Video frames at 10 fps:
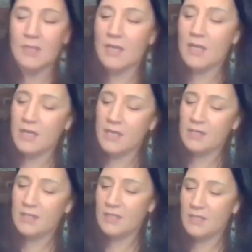
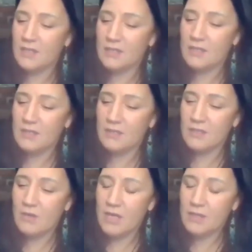I
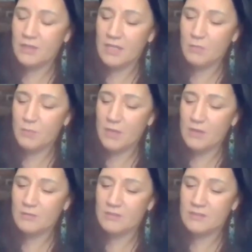think
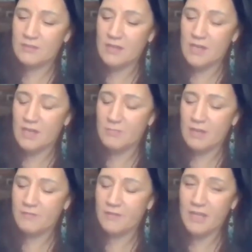about,
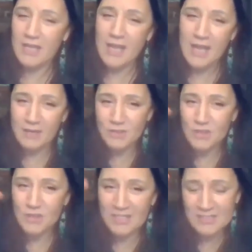I feel like I had a
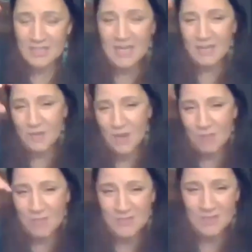chance to kind of
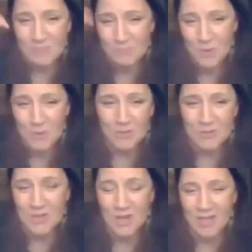comment on both
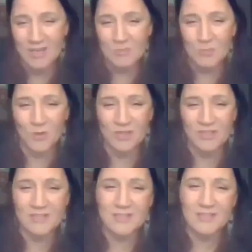Scott and
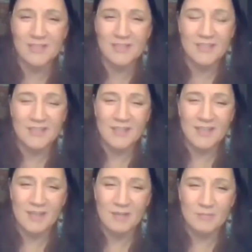Maura's
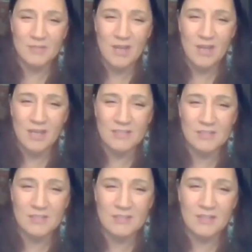
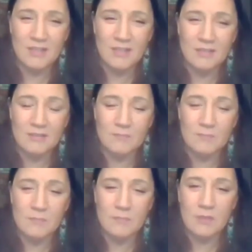talks
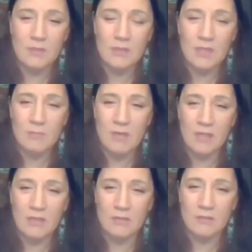in my
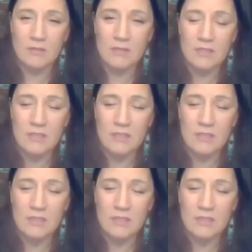little